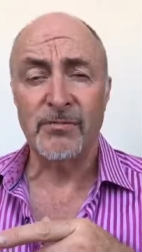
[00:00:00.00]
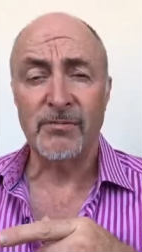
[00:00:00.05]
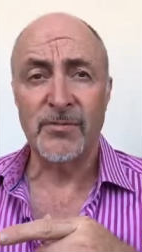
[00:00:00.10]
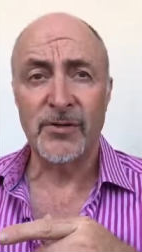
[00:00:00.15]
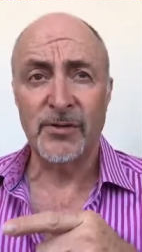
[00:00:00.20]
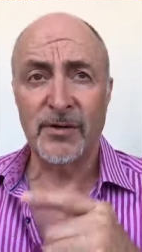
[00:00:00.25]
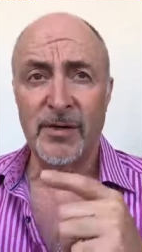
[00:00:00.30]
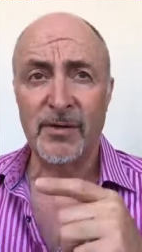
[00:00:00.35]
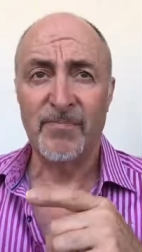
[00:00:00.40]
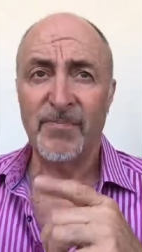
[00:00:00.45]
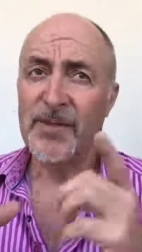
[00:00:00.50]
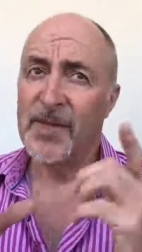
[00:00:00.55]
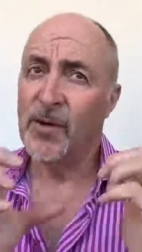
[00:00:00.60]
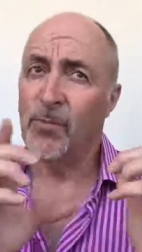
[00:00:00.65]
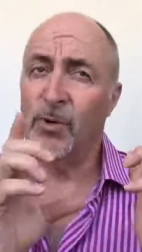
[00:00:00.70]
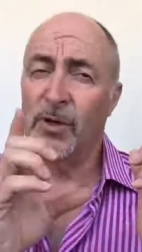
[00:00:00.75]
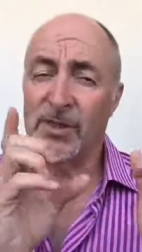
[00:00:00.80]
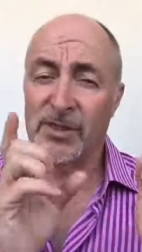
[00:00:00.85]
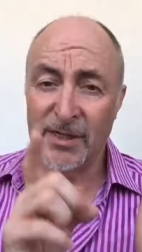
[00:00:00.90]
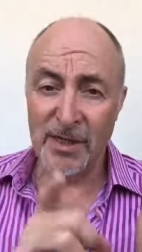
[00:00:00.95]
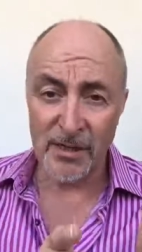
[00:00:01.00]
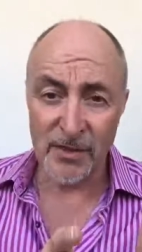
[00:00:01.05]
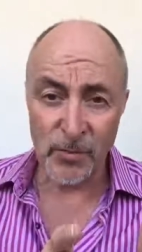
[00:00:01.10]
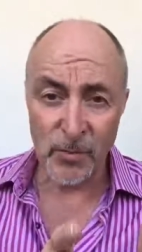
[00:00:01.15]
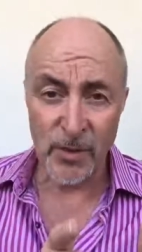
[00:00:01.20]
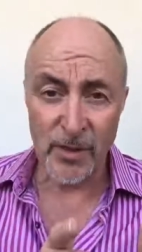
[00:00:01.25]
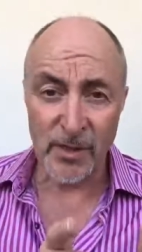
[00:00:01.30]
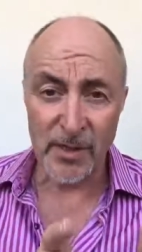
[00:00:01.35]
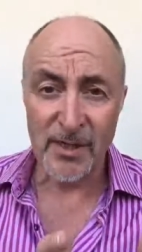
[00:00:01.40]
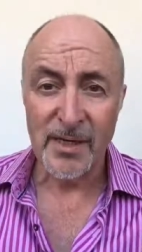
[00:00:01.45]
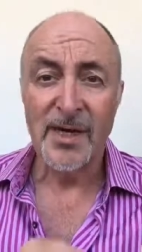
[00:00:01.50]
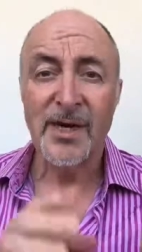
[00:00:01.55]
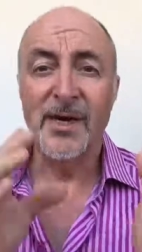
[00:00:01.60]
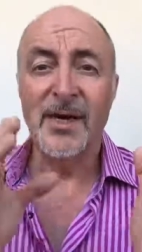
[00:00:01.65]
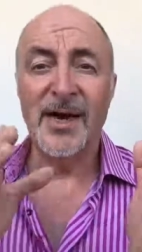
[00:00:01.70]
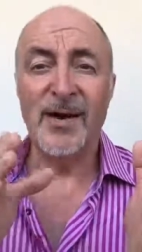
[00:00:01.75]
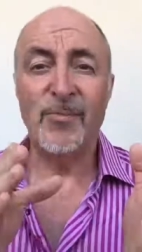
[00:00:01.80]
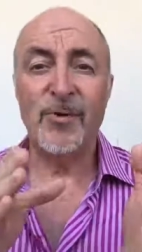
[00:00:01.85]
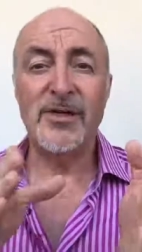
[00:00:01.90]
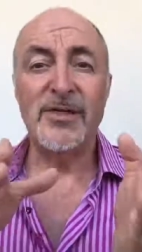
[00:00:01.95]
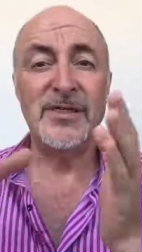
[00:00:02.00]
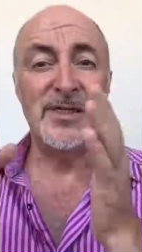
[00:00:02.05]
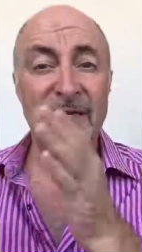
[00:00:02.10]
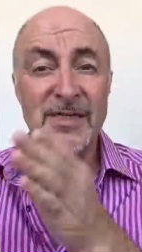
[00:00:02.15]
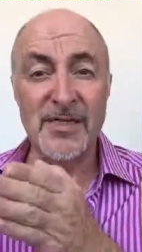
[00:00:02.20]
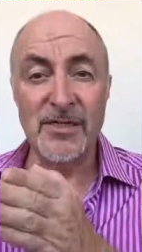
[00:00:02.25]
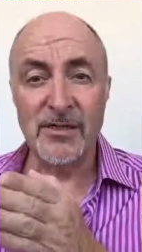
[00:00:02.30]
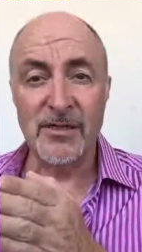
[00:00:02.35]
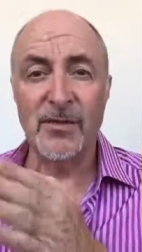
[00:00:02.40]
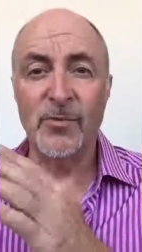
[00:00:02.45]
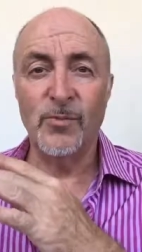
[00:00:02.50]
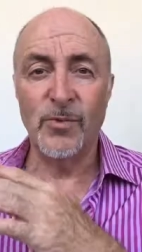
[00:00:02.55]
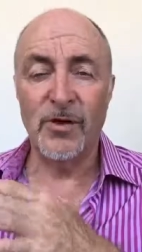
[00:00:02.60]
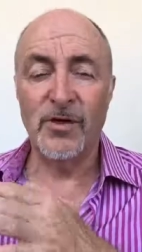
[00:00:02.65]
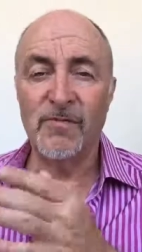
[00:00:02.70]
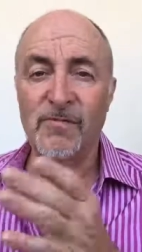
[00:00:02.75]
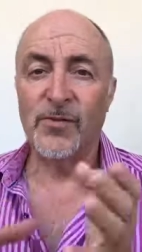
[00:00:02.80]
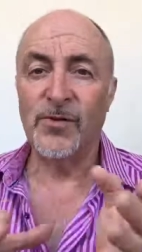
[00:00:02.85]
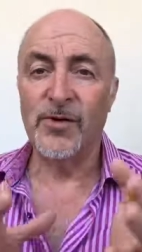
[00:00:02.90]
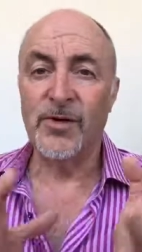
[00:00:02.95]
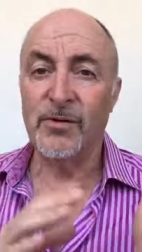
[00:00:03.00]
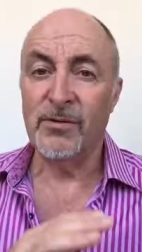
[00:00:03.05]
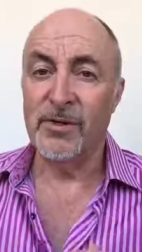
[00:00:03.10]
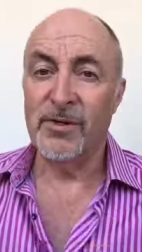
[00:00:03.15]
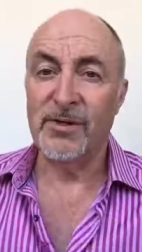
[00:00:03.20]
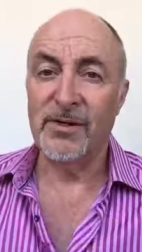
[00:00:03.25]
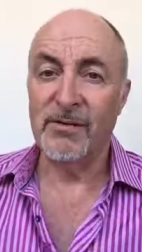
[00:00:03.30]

Sorry, what does work and what doesn't work for you,